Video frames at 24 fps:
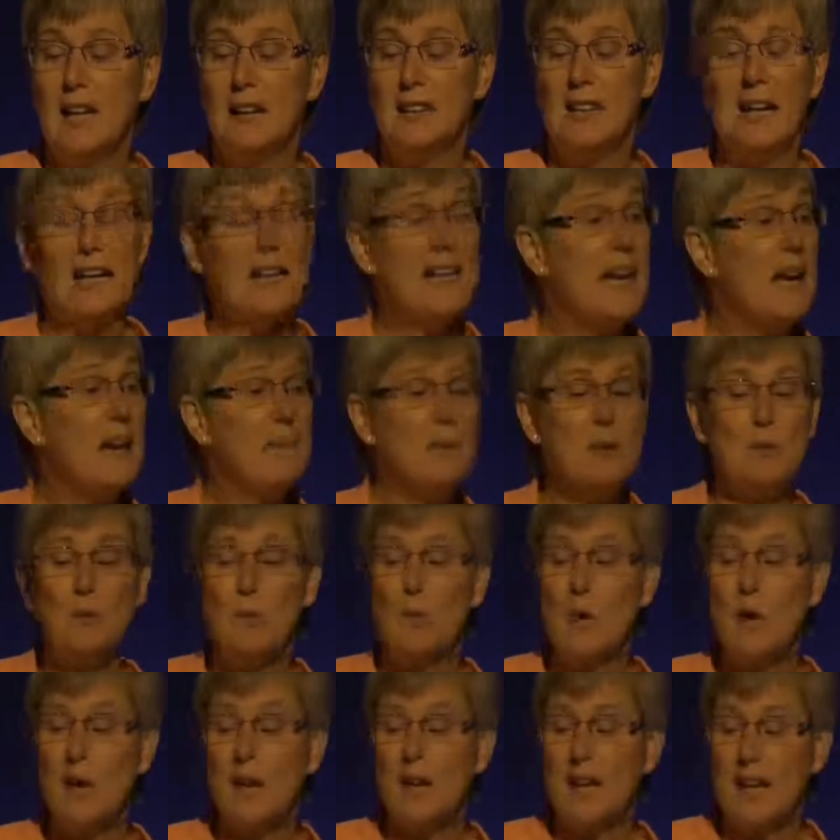Dynamin
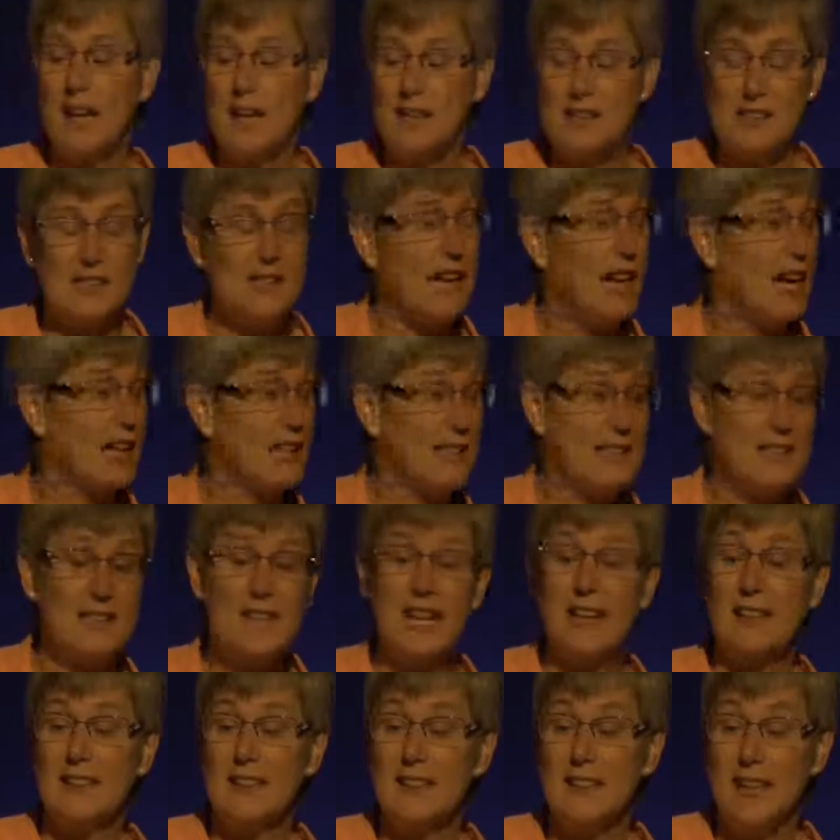1 has
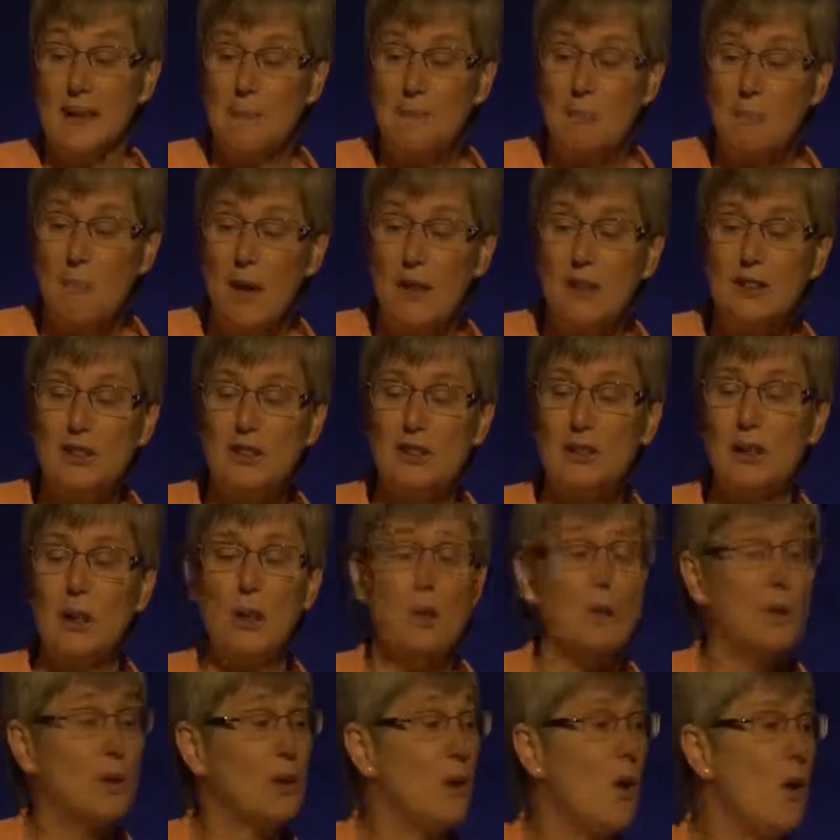detected at much
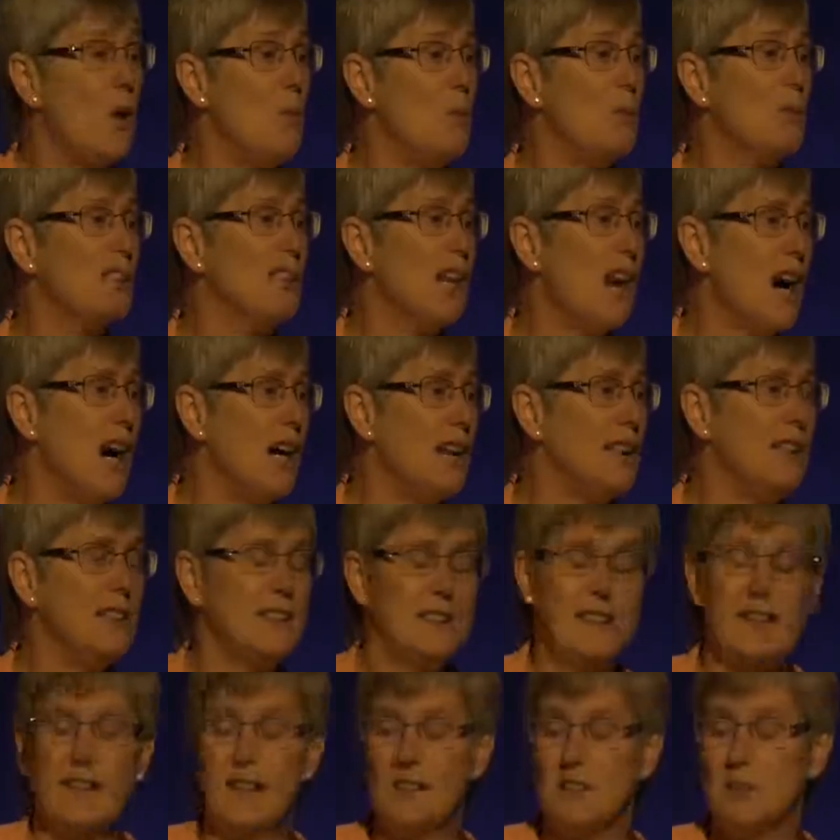lower, almost
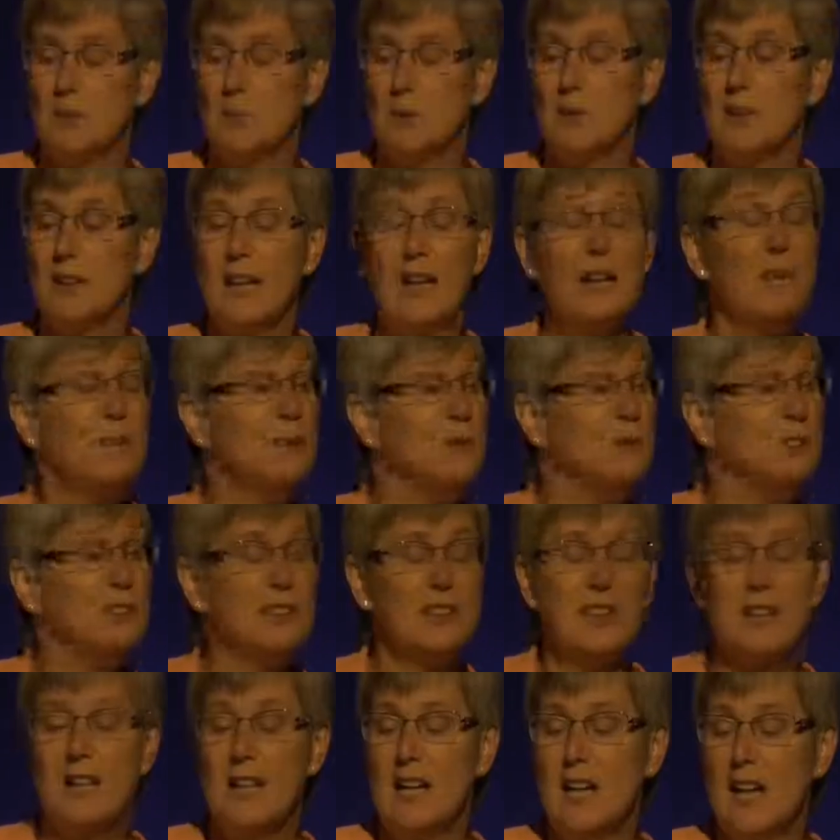undetectable
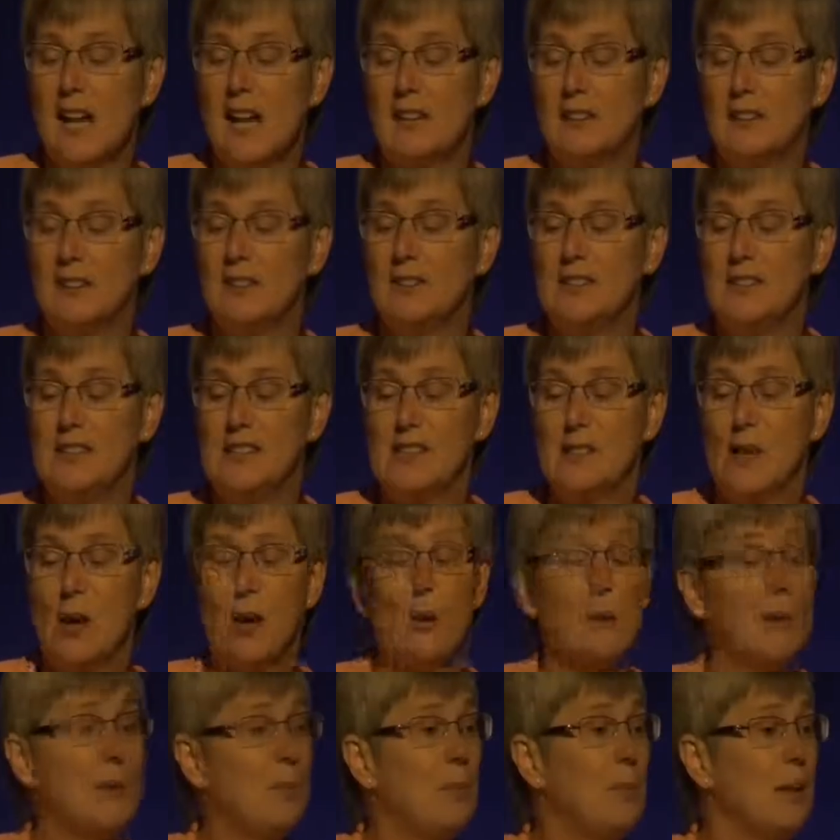levels to these
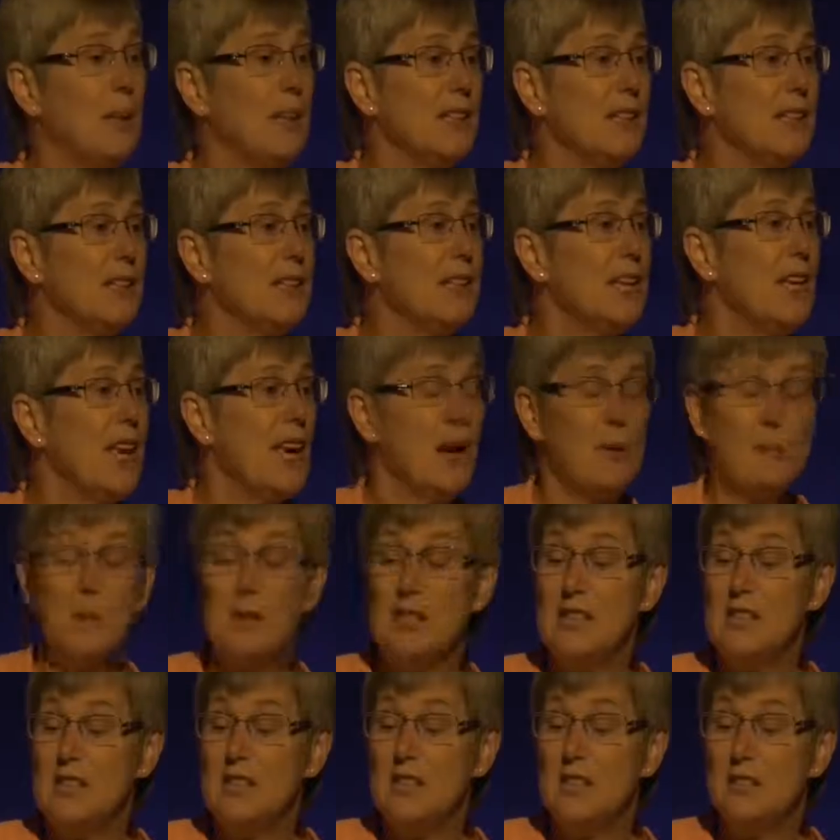coated pits, and we
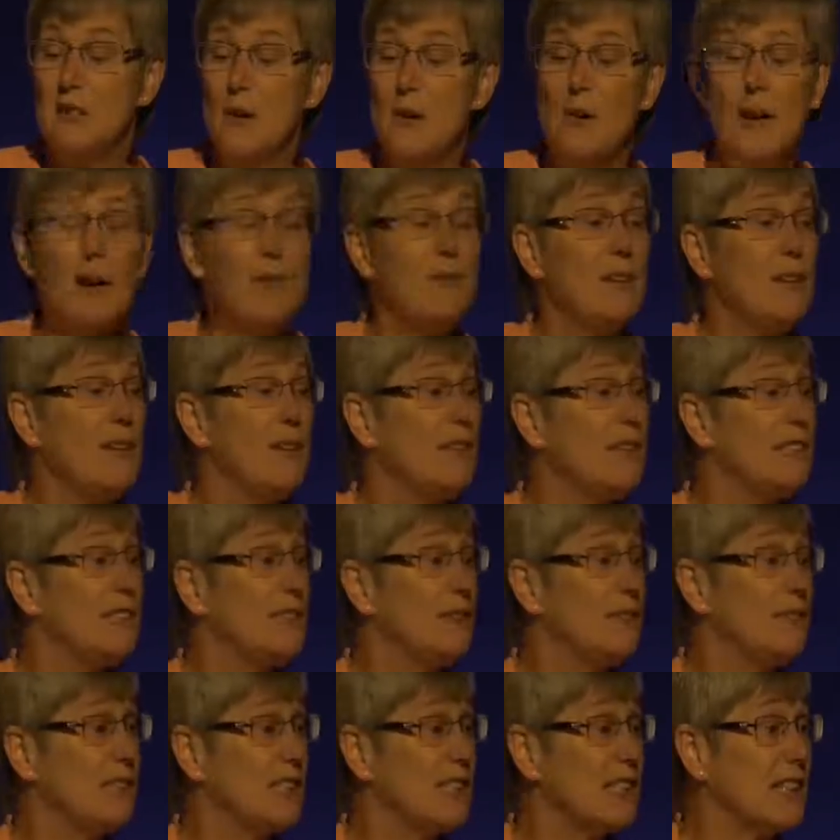see no evidence
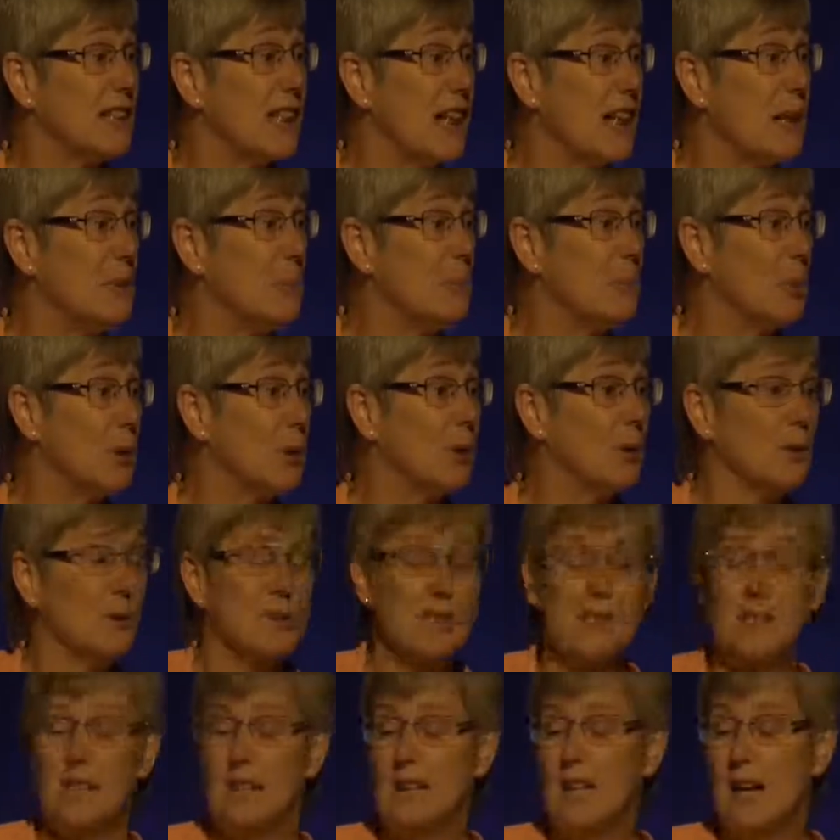of this late
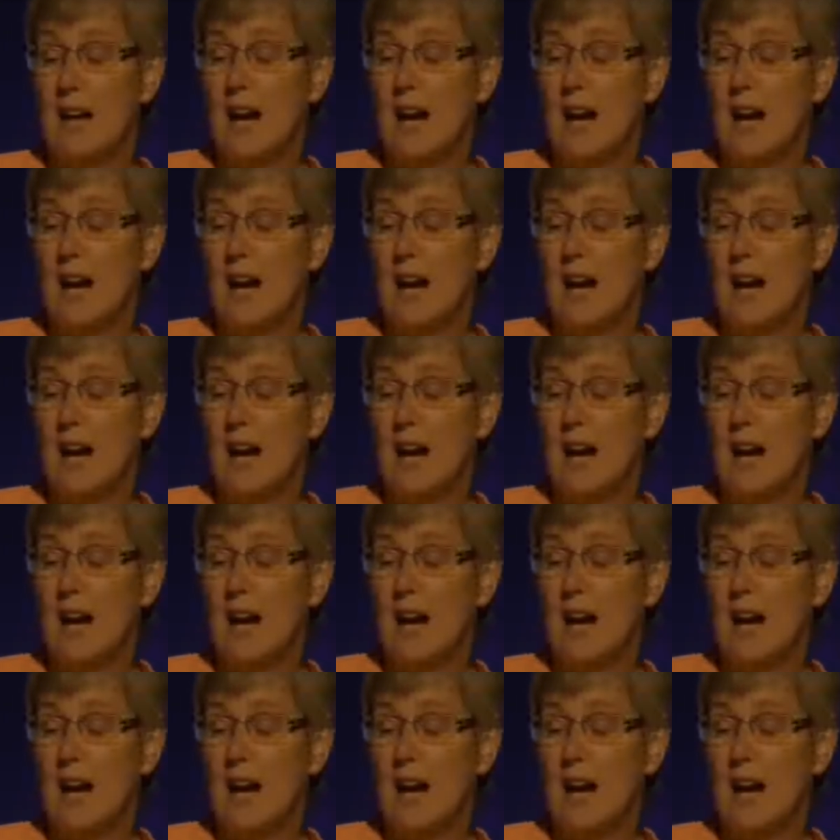burst.